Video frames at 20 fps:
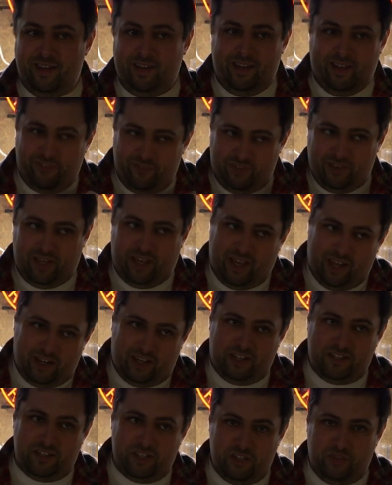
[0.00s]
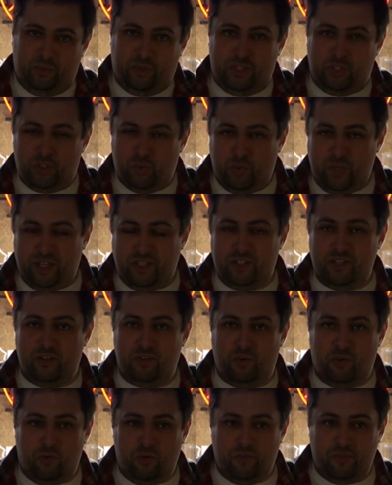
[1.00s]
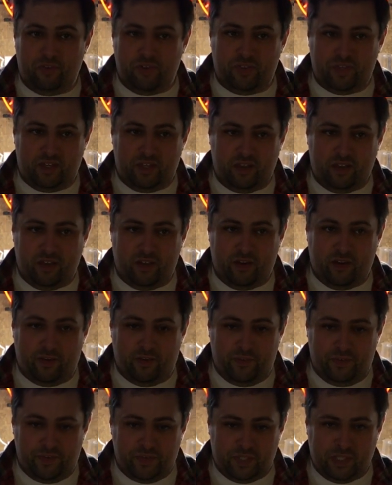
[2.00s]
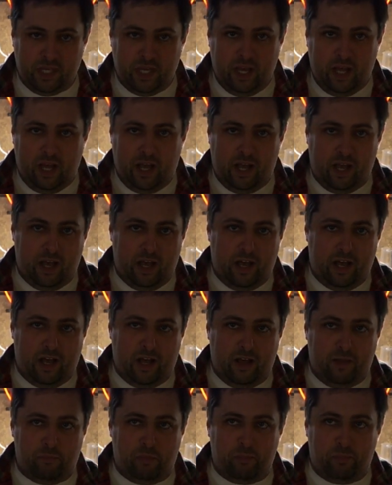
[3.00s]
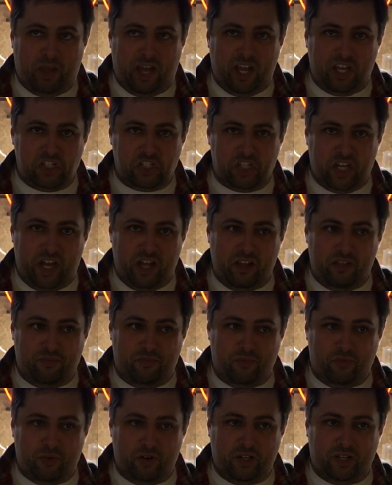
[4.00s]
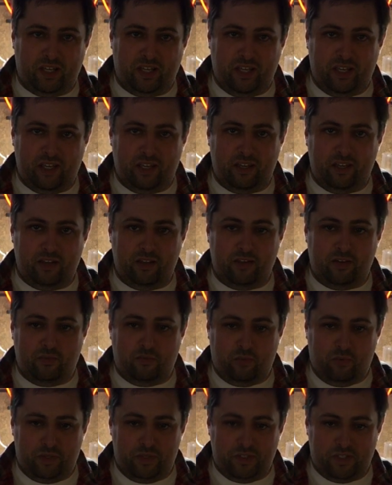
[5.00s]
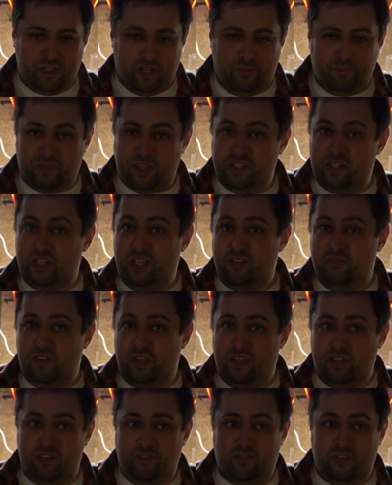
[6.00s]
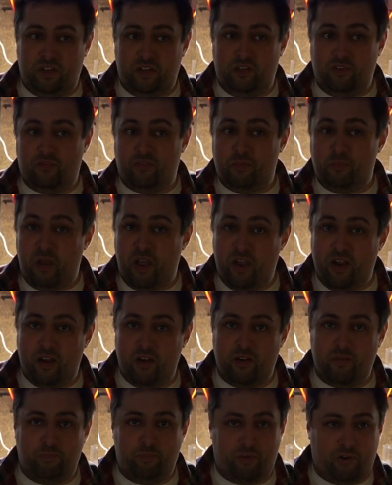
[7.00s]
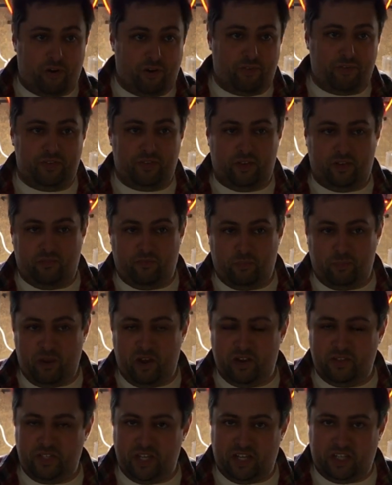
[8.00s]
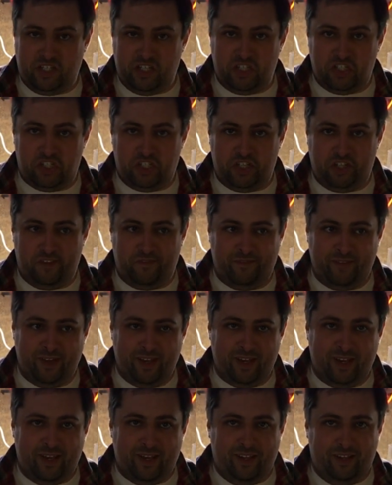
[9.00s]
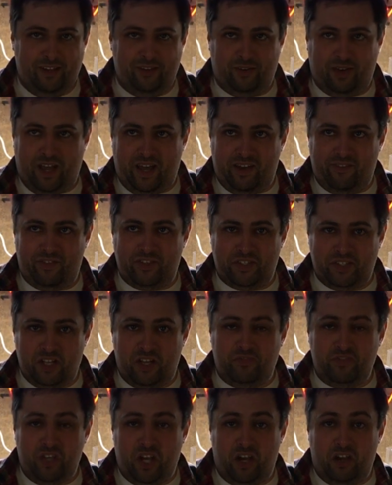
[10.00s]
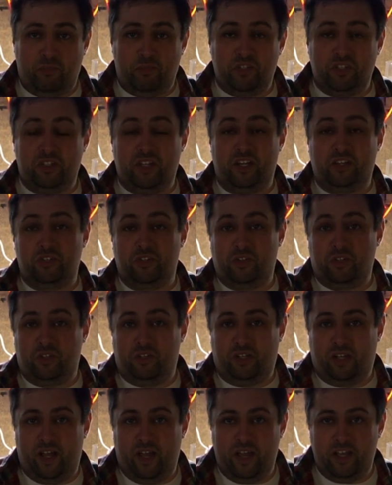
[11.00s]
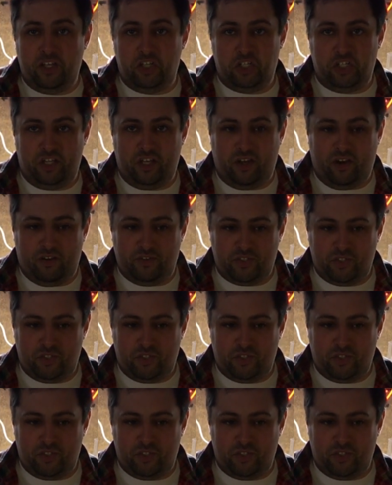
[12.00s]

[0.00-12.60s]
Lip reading: Have kind of continually tweaked it over the years. But Pa Shalafor, he was a TV video repair person, repair technician, kind of a self-taught, almost electrical engineer.